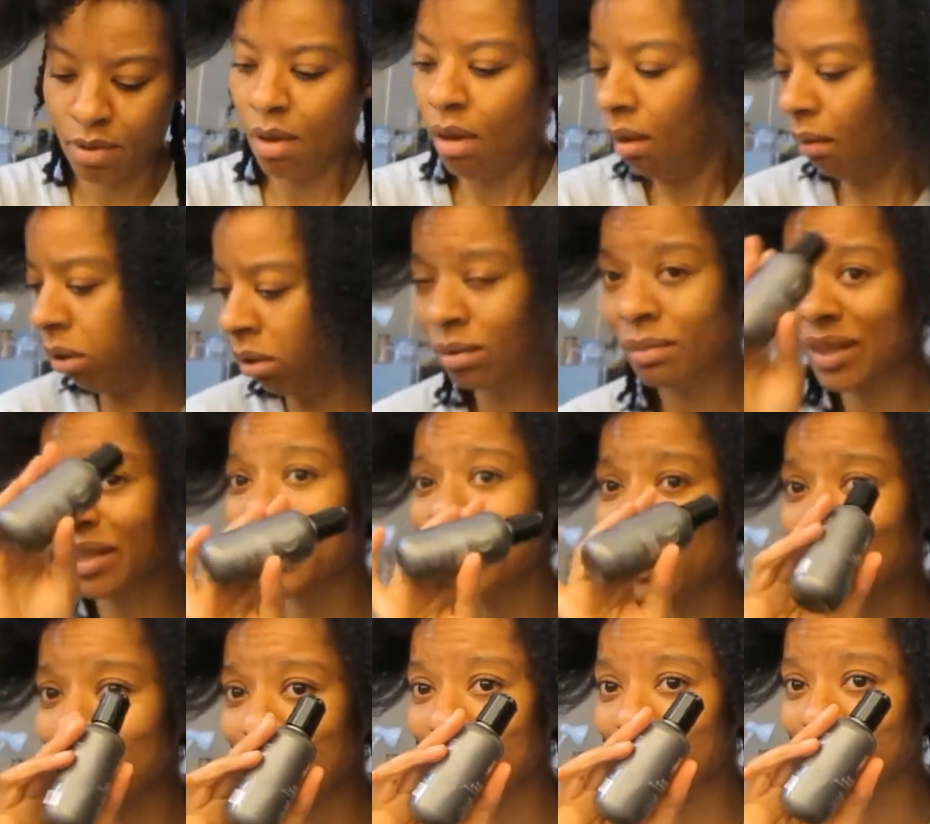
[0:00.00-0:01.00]
the Almond
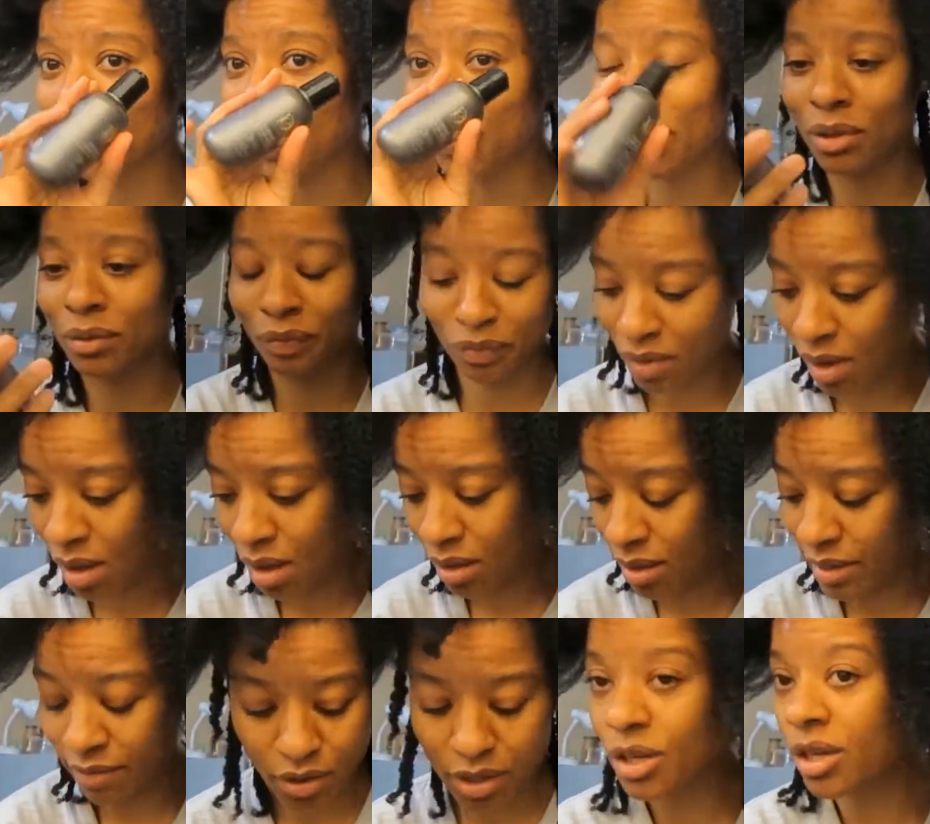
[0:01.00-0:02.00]
and
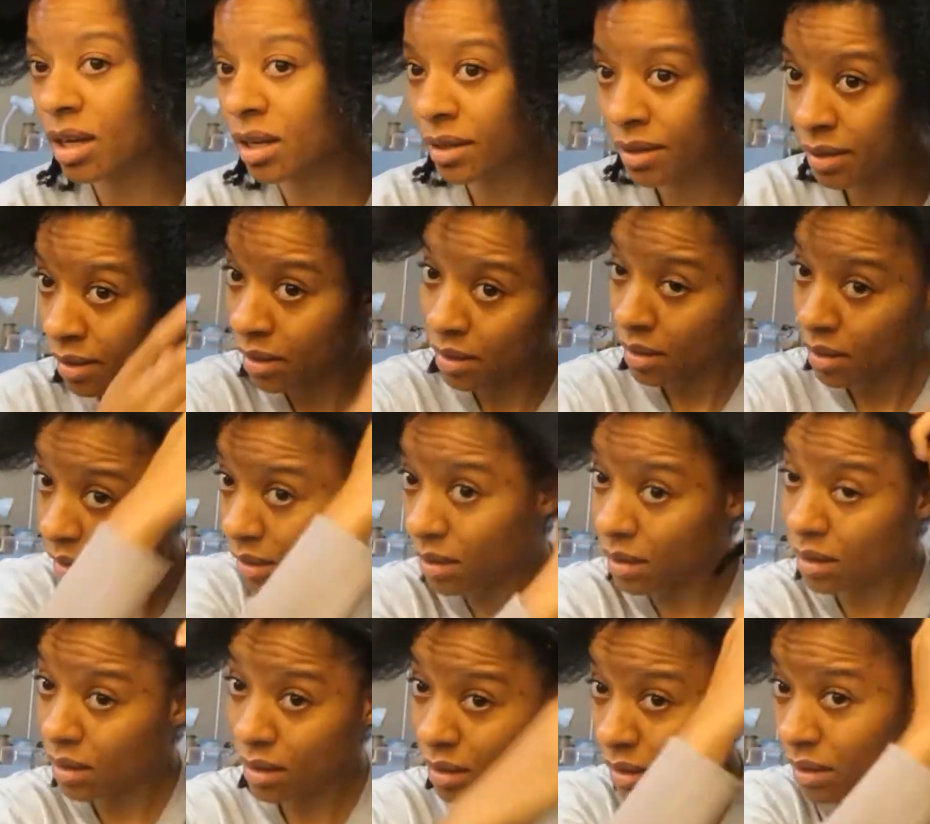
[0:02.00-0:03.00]
Avocado Leave-In
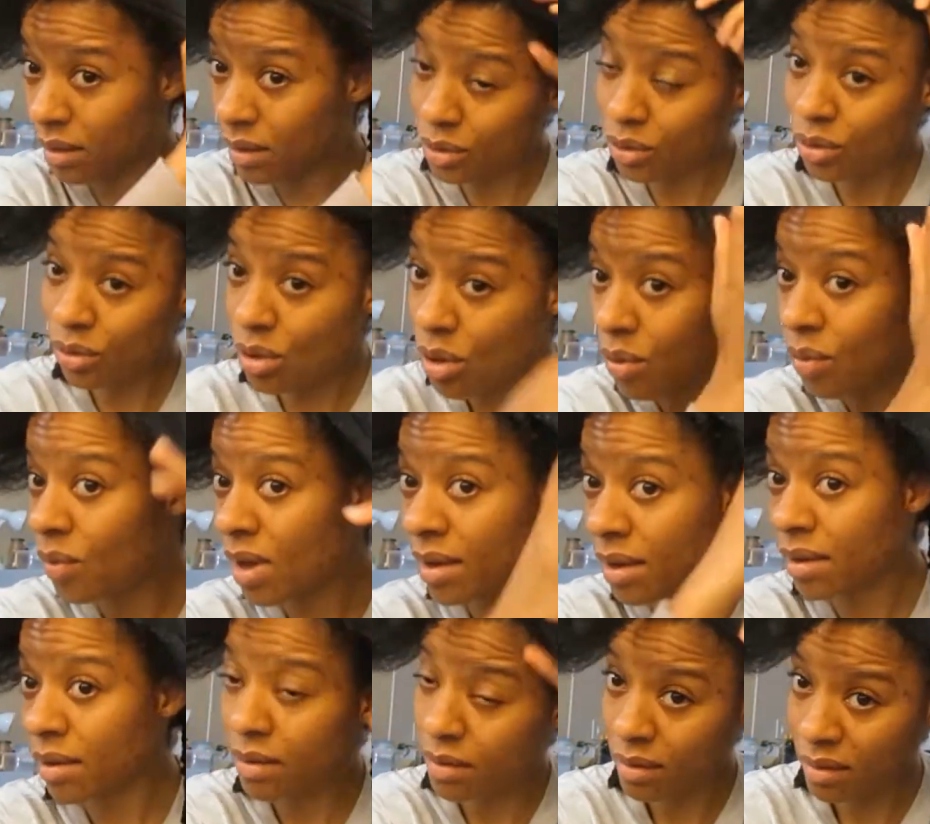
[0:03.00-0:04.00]
Conditioner, and
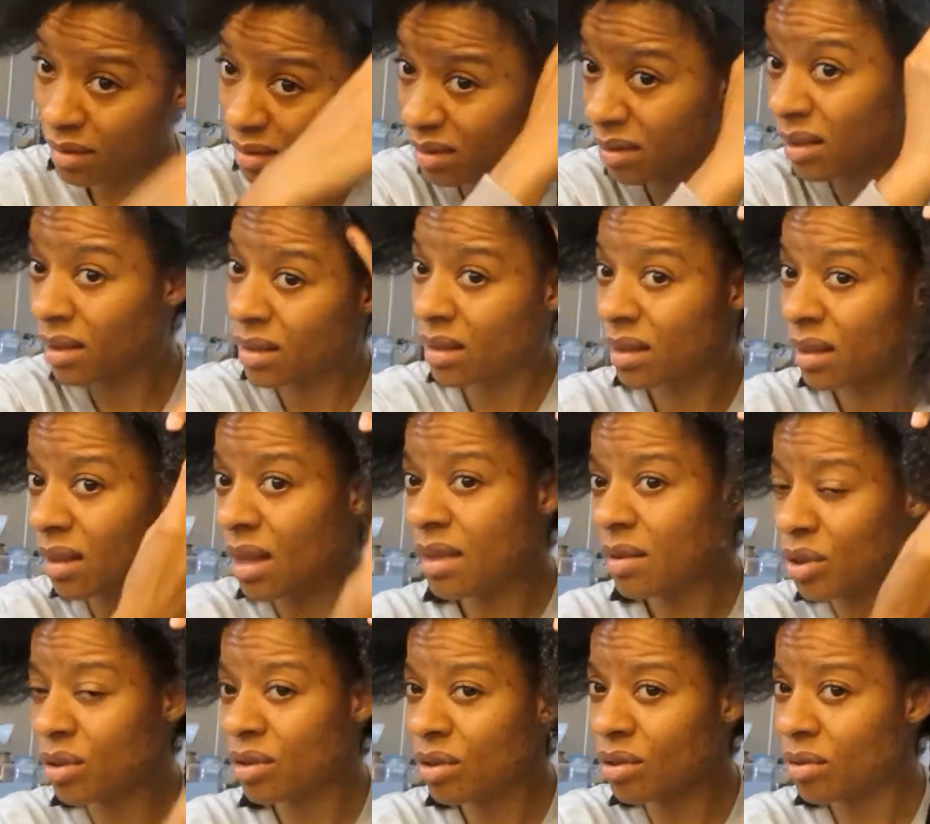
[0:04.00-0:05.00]
the Almond and
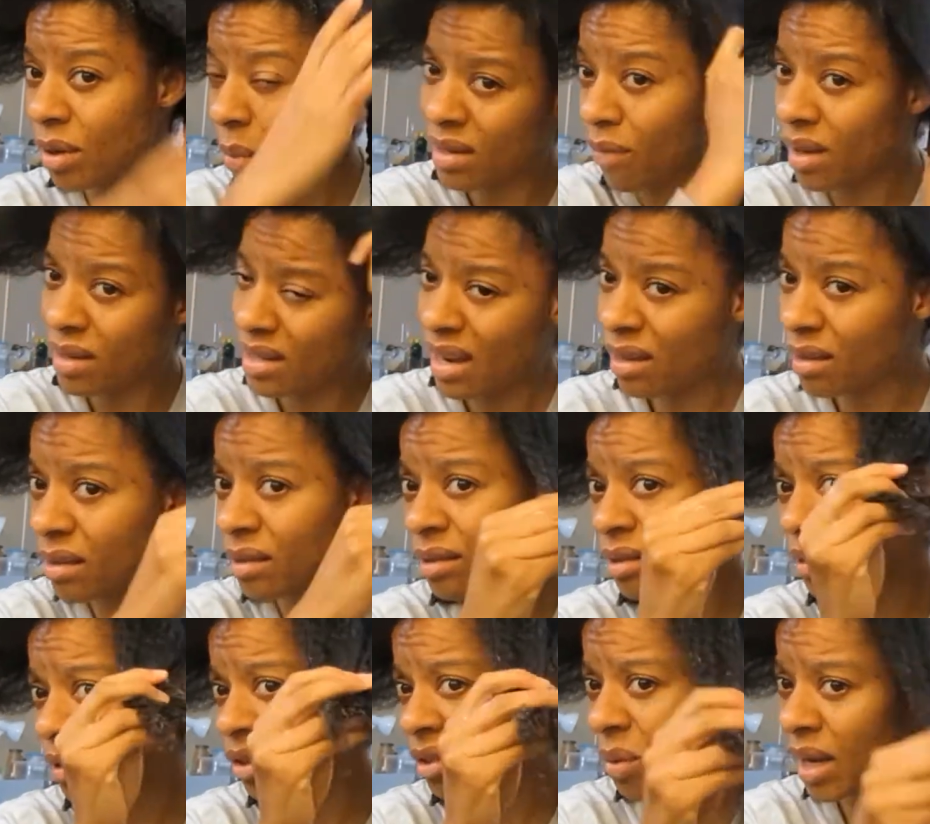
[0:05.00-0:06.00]
Avocado
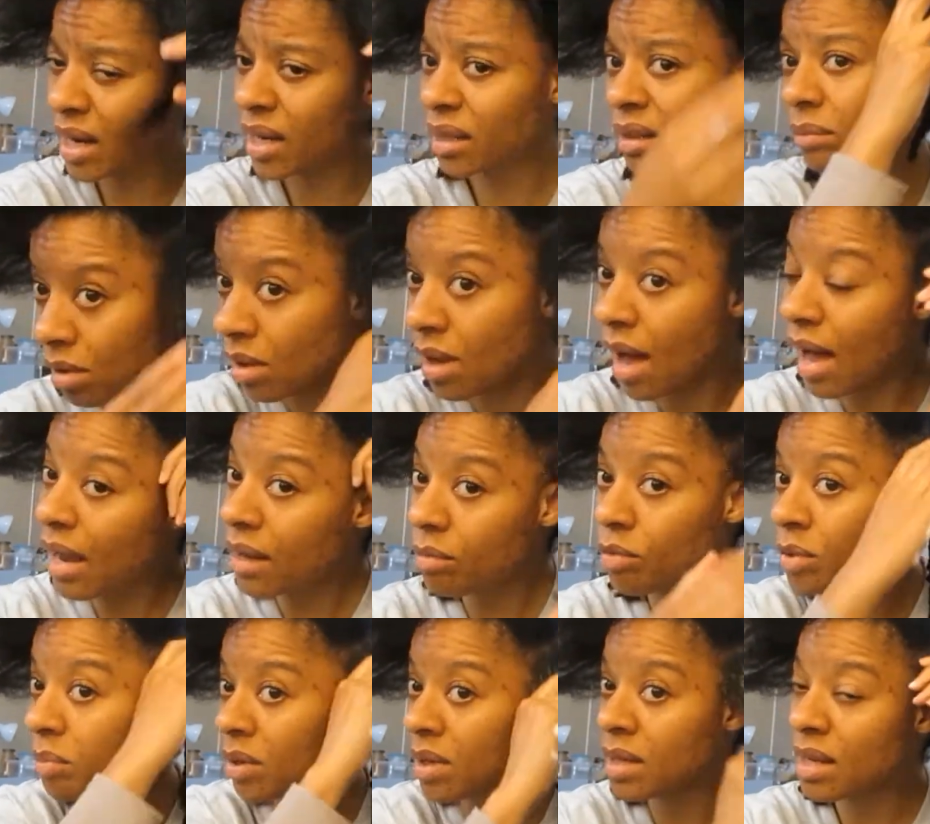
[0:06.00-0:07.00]
Mousse, and then
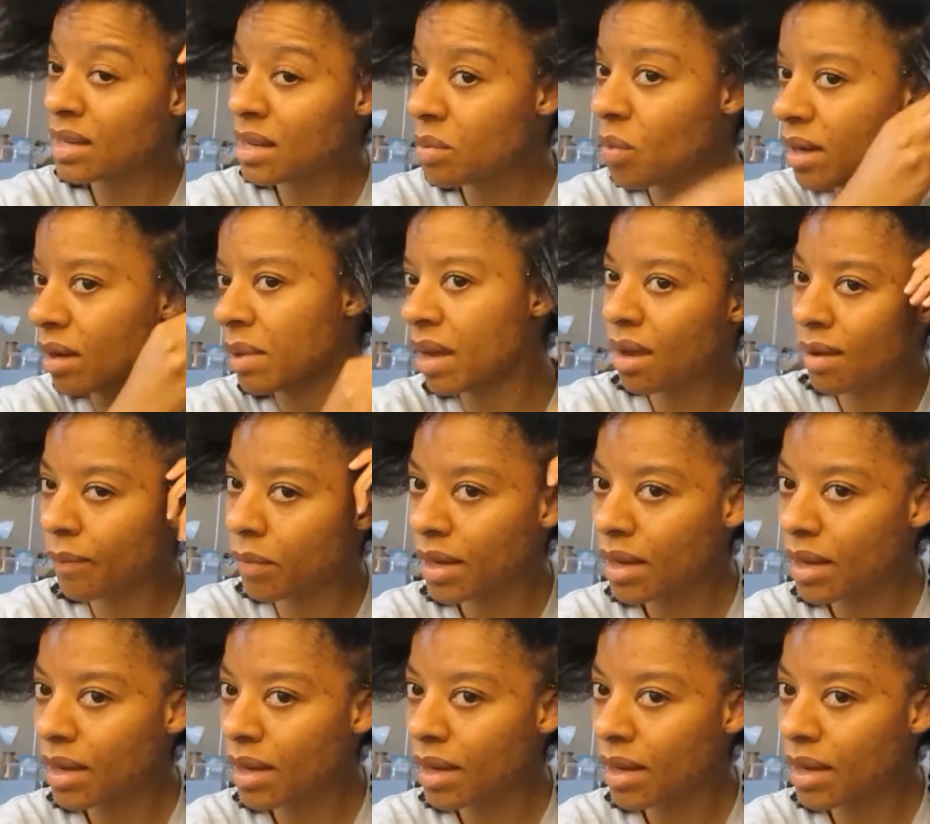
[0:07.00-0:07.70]
twist your hair.